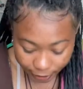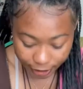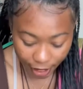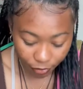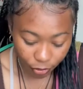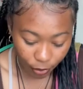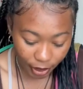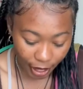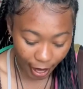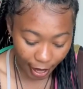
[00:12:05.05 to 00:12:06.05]
Everyone
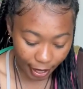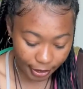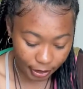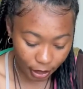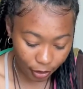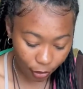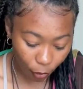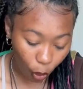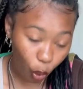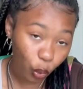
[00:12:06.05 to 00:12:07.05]
has their
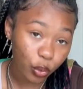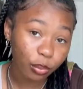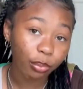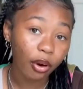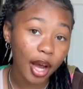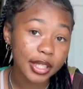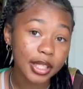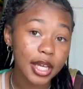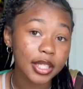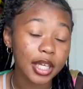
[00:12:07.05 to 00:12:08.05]
own
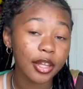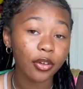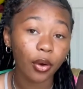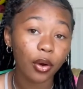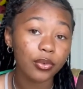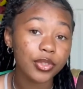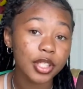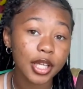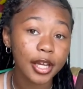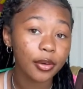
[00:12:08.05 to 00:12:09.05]
process and their own
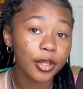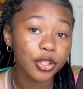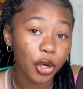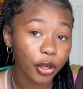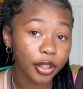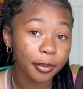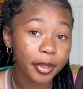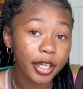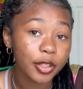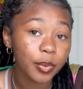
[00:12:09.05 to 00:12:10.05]
sacred journey,
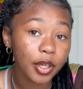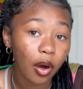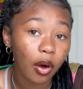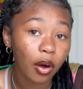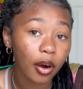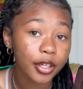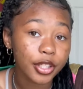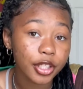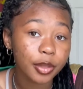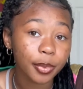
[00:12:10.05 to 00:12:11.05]
because we all are
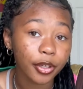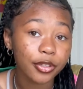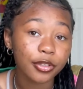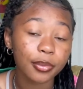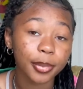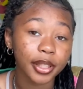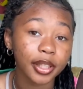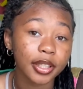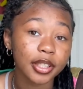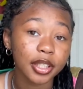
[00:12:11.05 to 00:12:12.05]
just spiritual
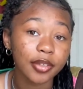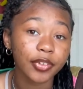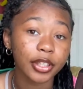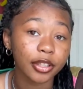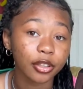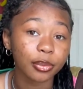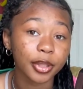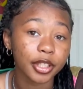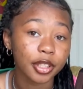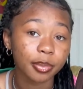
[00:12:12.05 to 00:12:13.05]
beings living a human
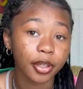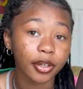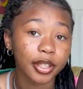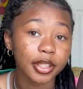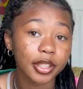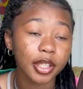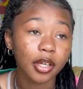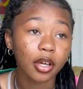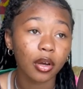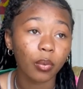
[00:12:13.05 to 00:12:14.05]
experience.
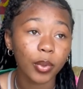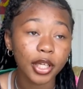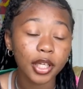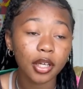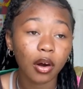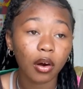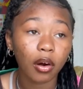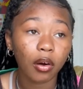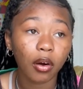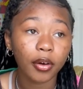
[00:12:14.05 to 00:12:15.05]
We are
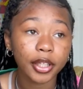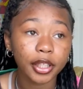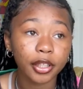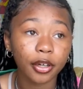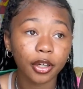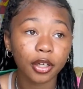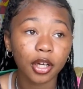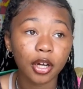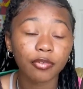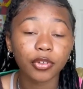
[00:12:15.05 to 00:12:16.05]
all here
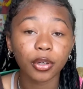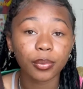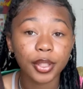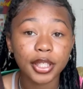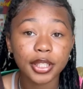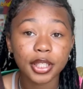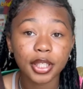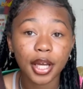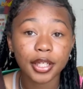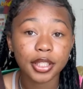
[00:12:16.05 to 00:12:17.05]
for a reason
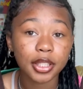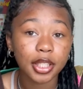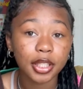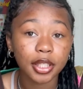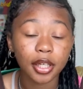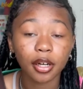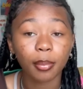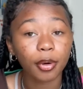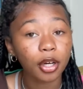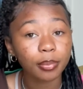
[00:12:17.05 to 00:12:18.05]
and a season and a
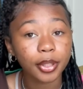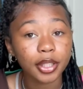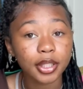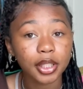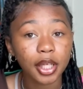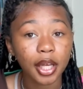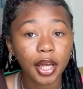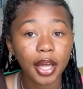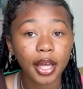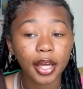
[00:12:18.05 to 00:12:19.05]
purpose,
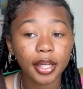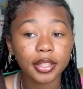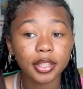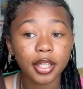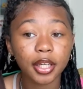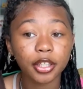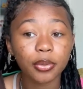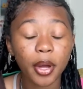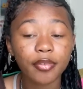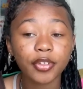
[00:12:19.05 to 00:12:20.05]
and you
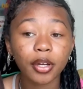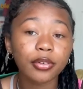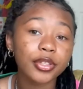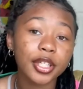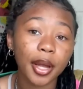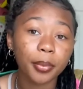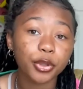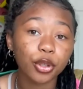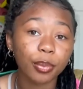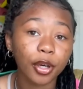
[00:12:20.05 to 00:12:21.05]
have to understand what
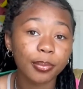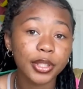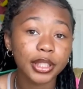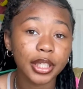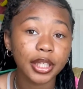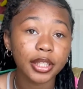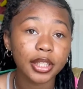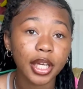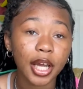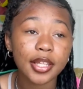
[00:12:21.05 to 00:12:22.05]
your purpose is,
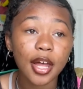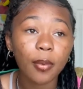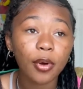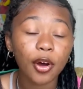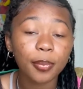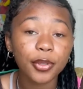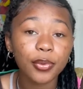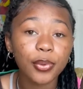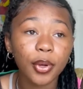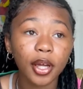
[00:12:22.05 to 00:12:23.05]
and that will help
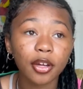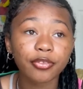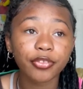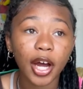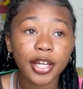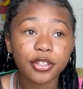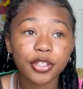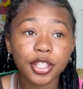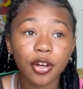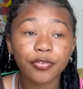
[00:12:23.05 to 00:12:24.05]
you find
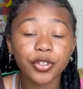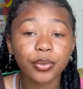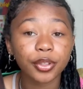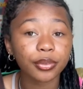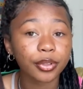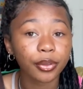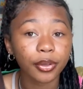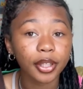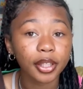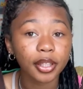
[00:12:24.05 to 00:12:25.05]
yourself to a new
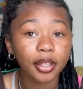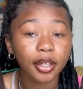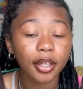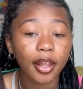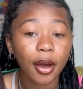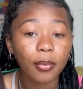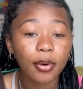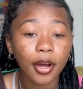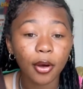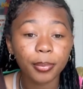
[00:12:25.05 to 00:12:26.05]
degree. That will
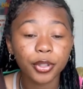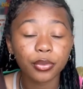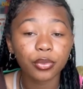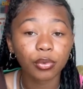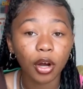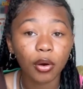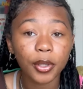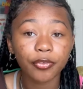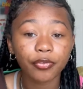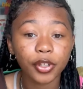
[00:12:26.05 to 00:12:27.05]
help you grow
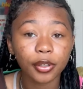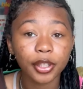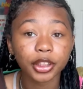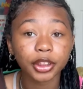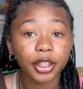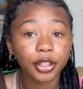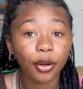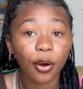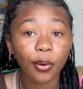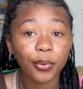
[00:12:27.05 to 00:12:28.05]
and flourish in your
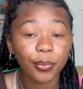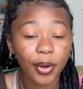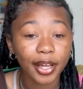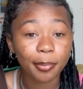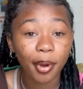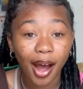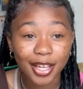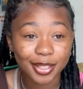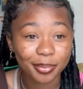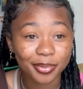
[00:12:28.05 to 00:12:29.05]
own way
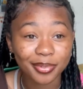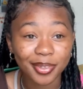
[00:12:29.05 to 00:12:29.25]
possible.